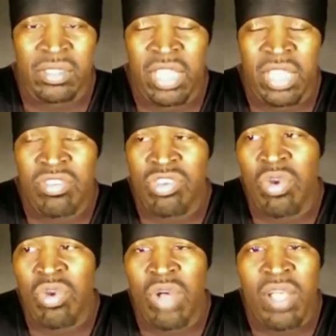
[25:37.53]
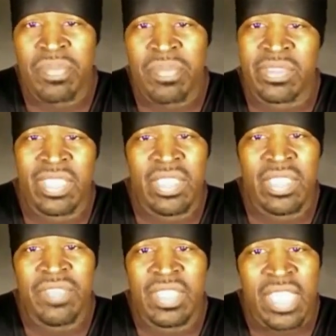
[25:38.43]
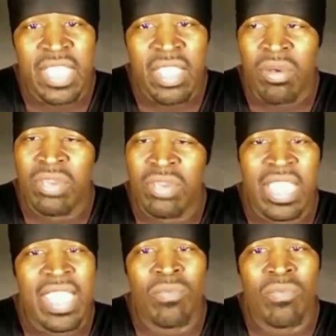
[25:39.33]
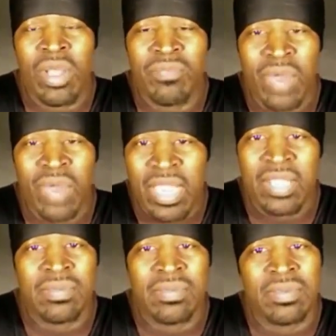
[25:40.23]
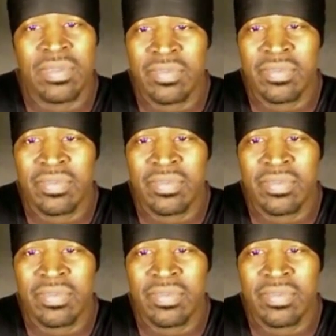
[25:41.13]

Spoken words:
It didn't show up or didn't even care. Only had one round.